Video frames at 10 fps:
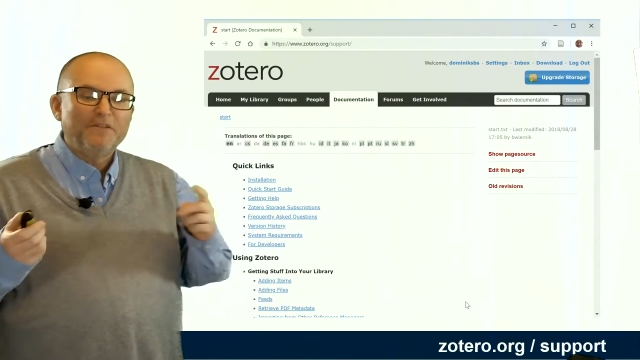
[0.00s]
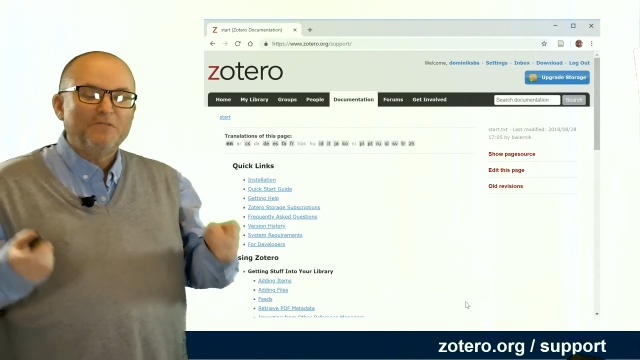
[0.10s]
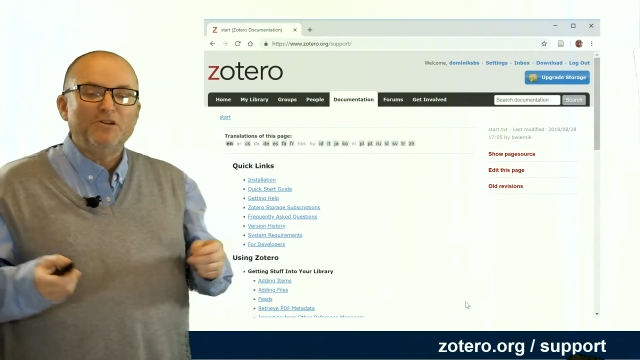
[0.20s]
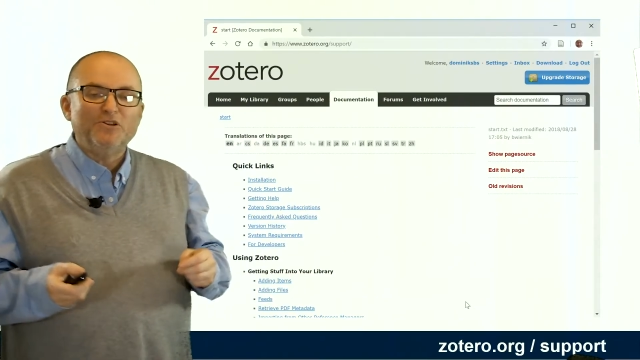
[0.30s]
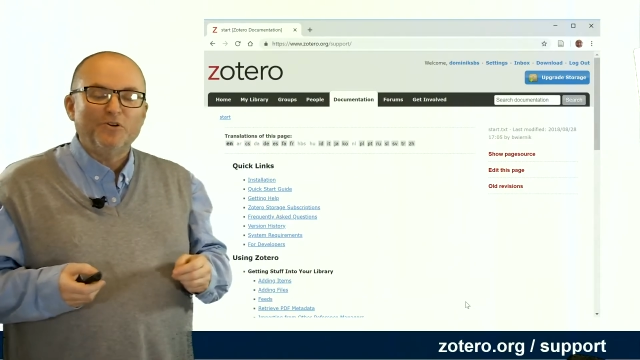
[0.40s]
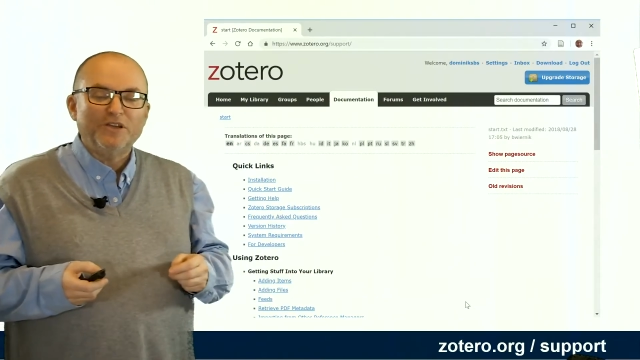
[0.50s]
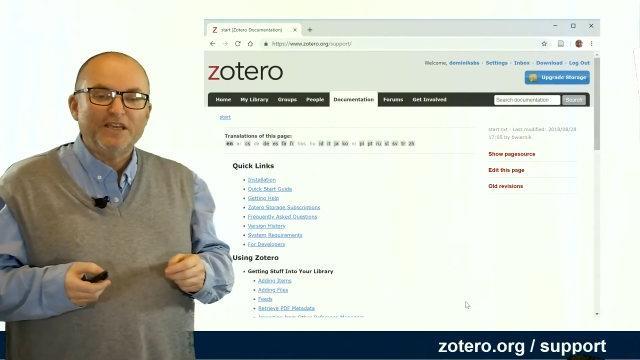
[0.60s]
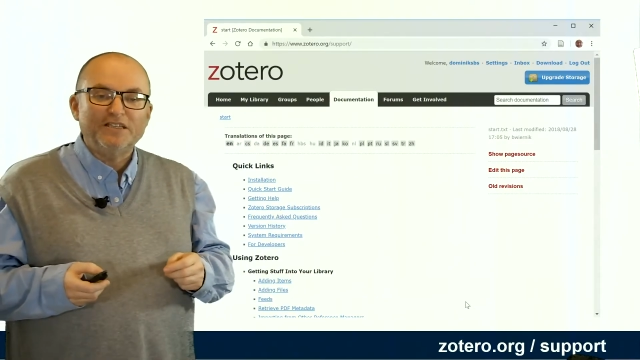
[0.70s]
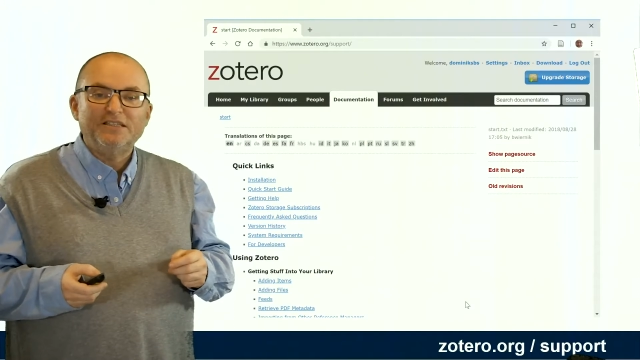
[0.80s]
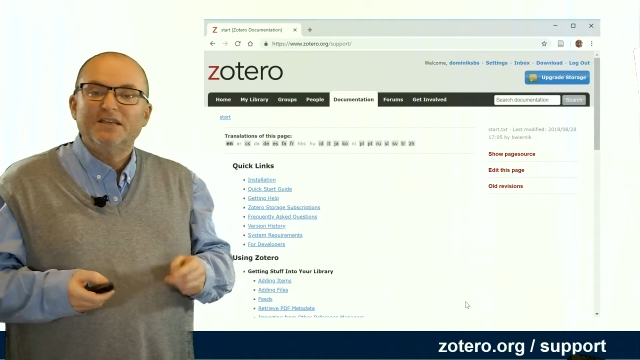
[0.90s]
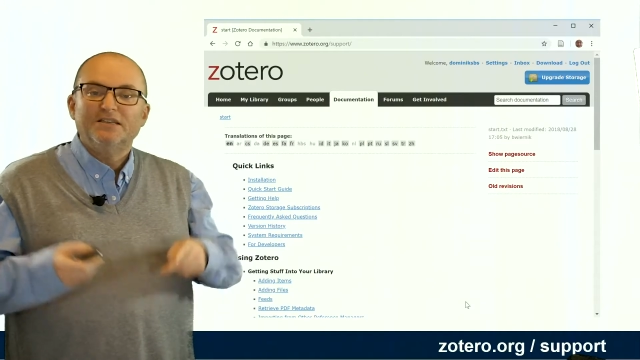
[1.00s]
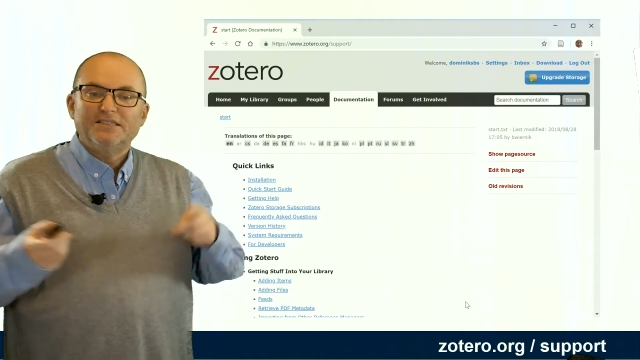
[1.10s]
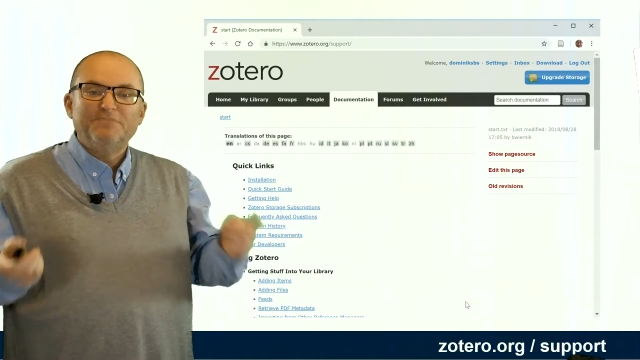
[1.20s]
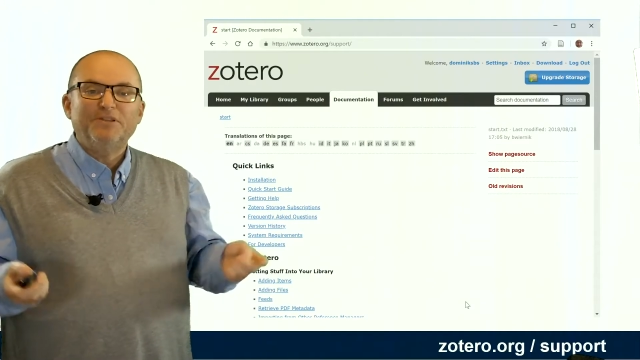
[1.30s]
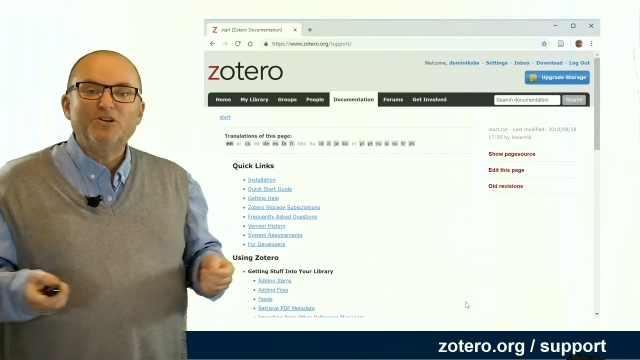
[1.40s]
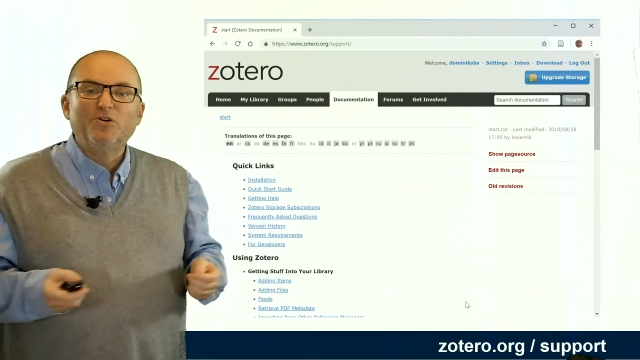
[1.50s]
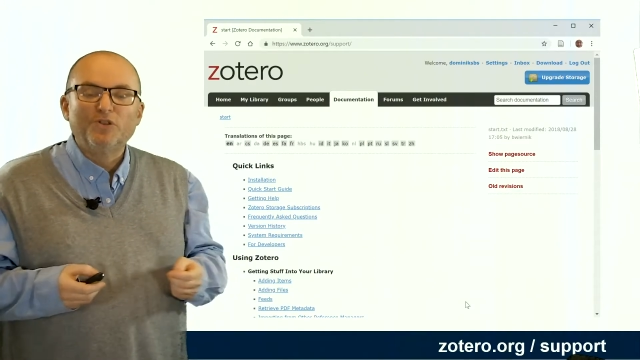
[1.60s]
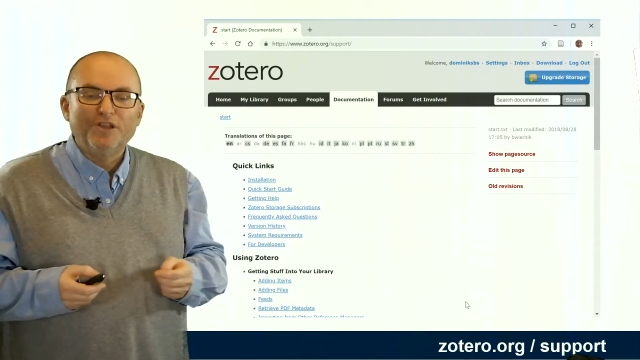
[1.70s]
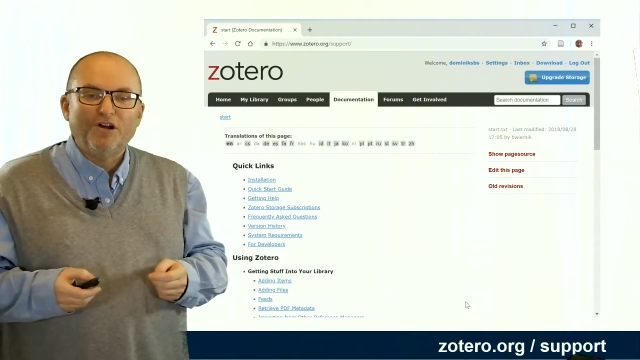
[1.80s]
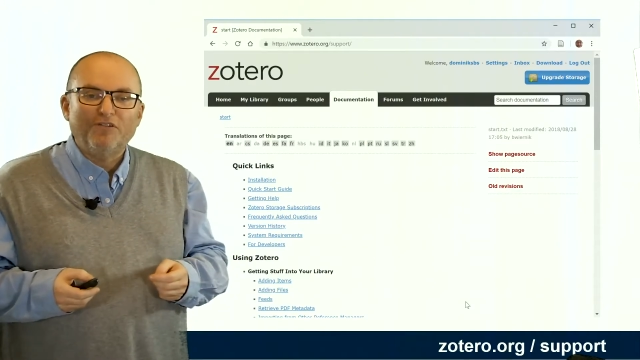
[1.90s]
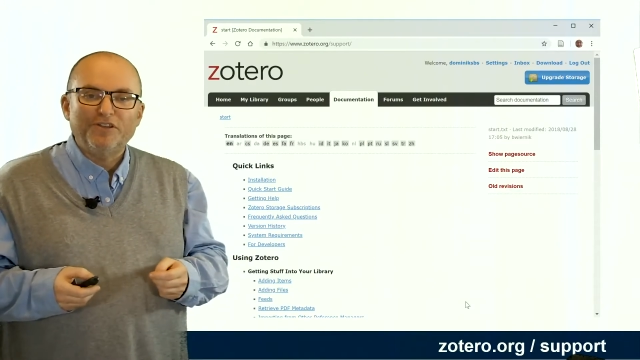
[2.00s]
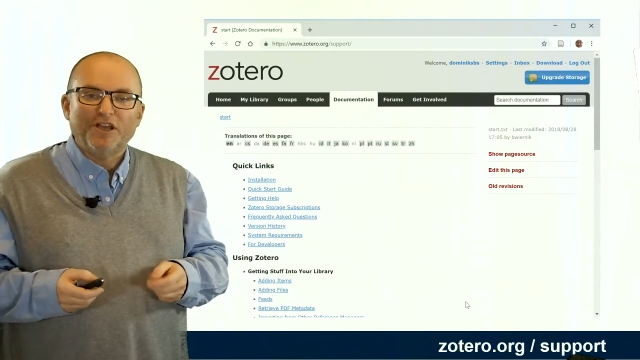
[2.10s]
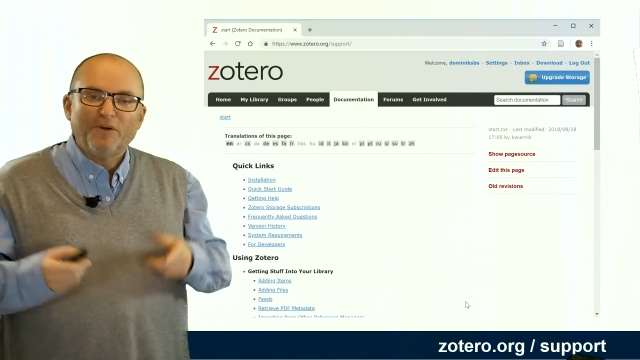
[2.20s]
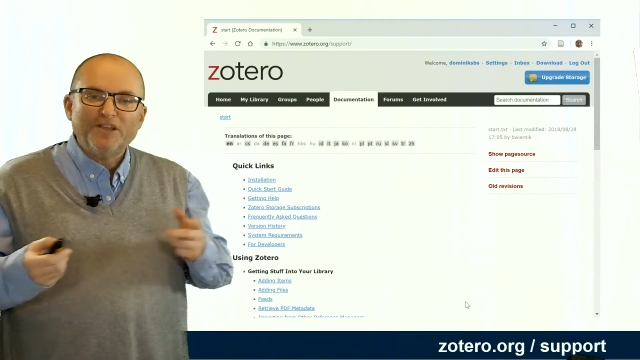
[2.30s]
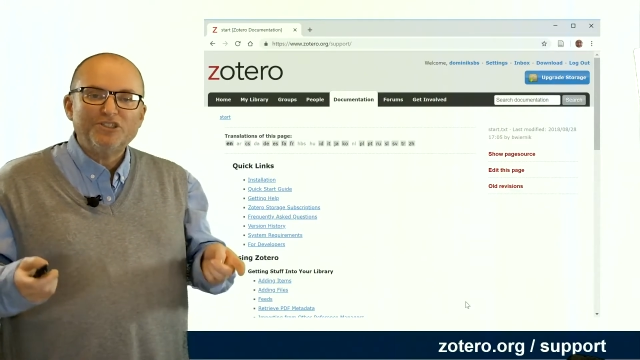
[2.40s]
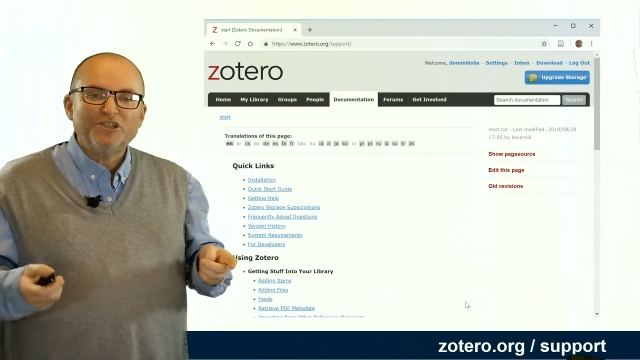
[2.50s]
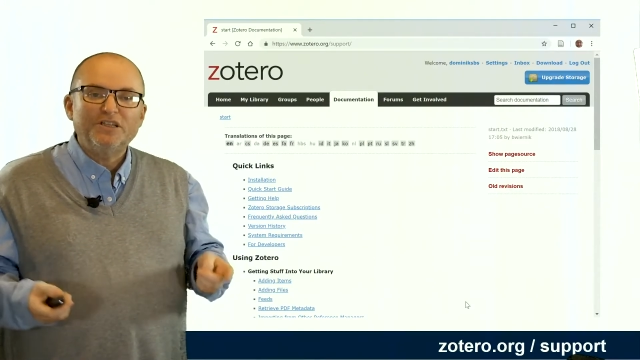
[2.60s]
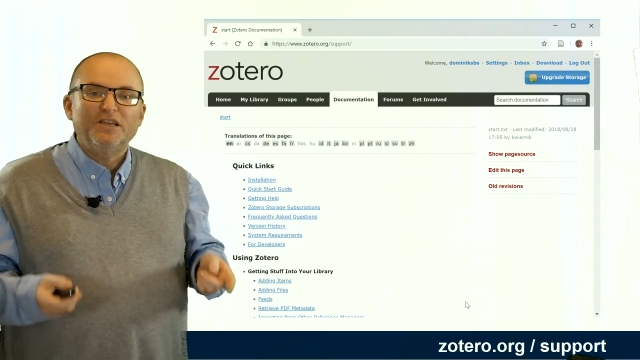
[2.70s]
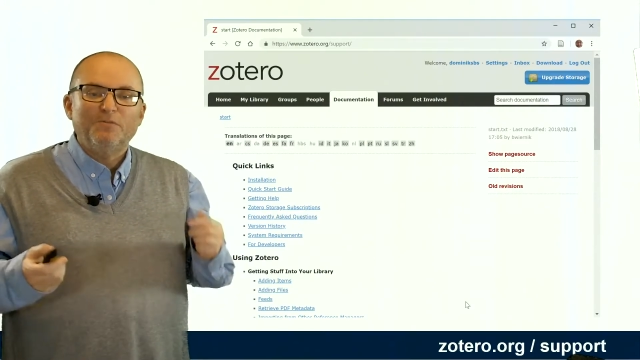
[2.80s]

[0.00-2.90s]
your needs. Simply Googling often a question